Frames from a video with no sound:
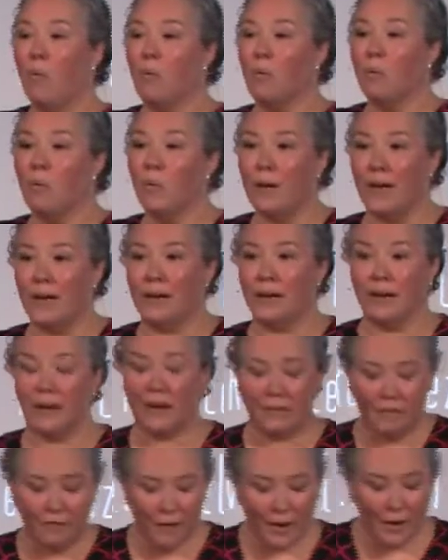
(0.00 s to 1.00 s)
our week.
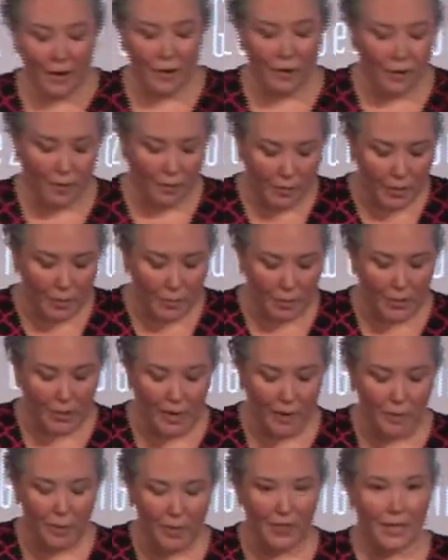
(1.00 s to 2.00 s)
I invite you to
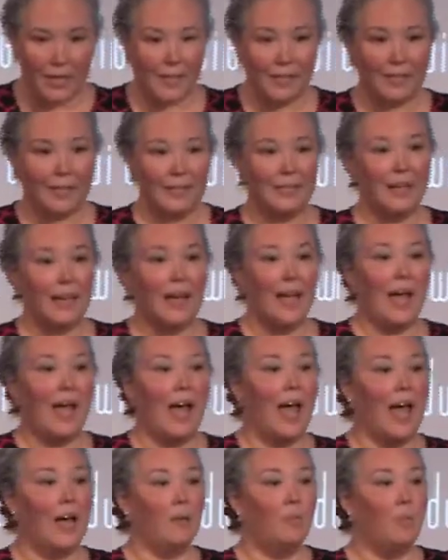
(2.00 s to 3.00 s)
play with this.
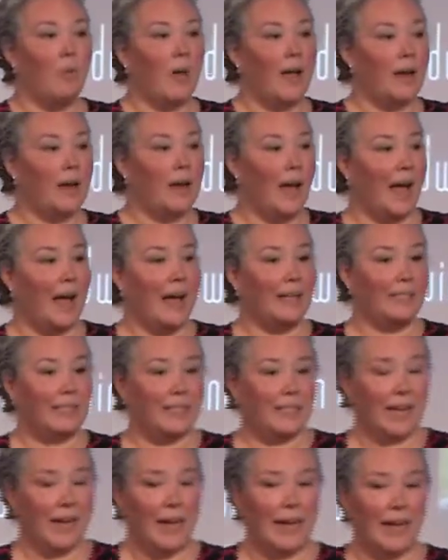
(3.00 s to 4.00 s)
And when I
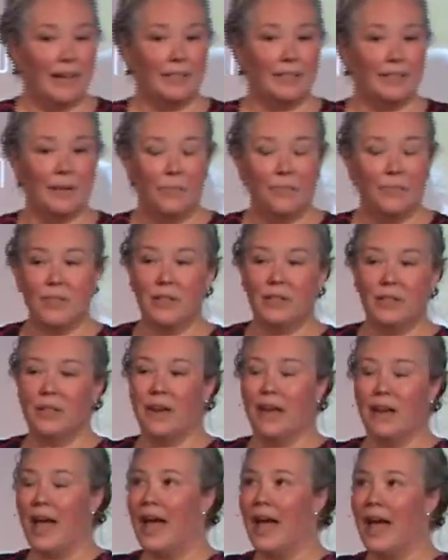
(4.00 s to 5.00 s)
say something
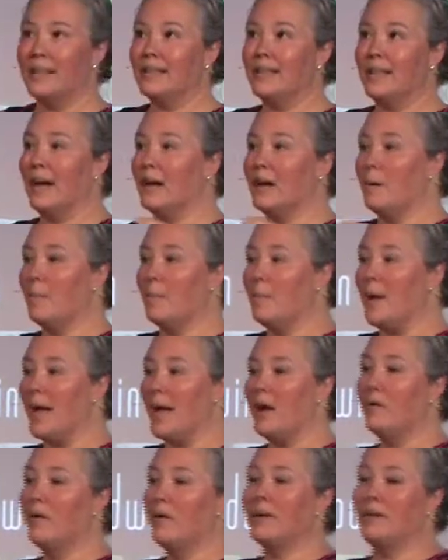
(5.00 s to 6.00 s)
that has a
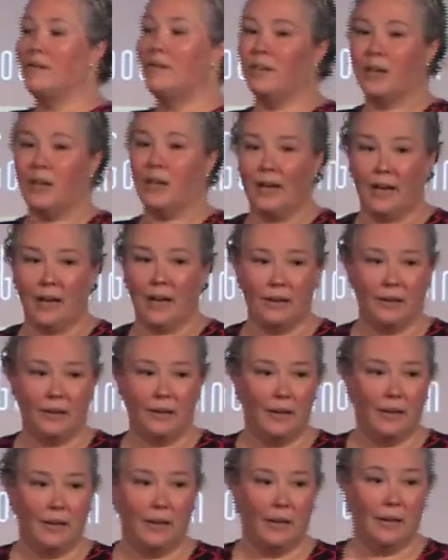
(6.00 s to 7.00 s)
comparative in it,
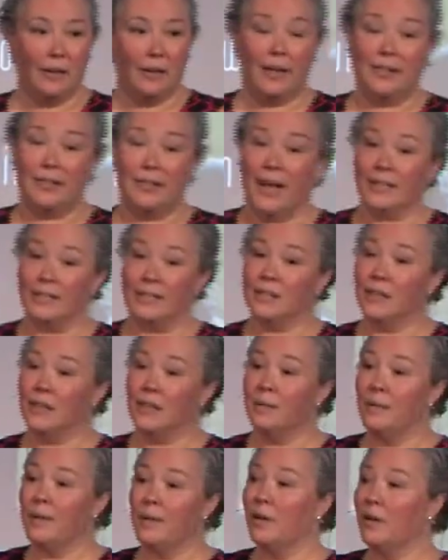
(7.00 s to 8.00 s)
like, that's
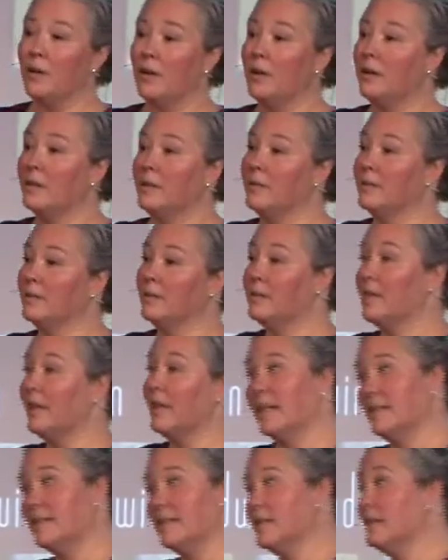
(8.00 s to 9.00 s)
going to be hard.
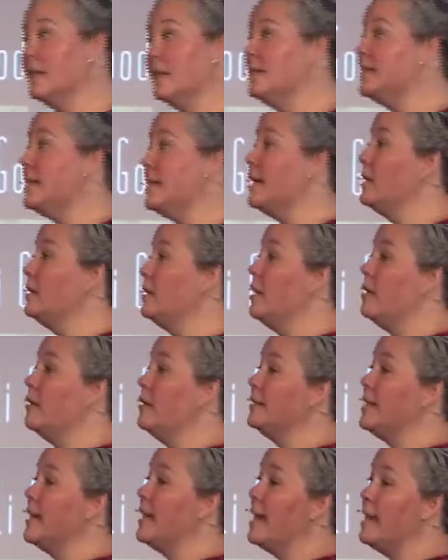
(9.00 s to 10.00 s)
That's going to take a
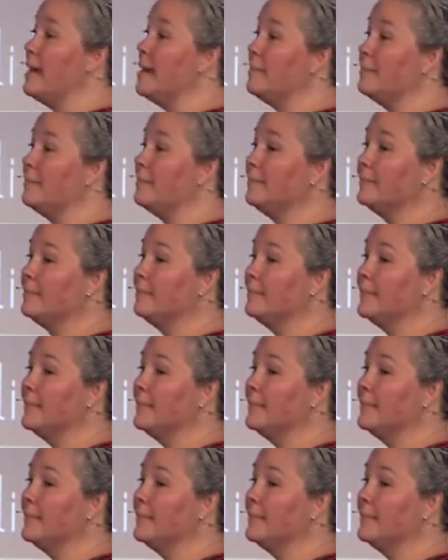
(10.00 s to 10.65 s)
long time.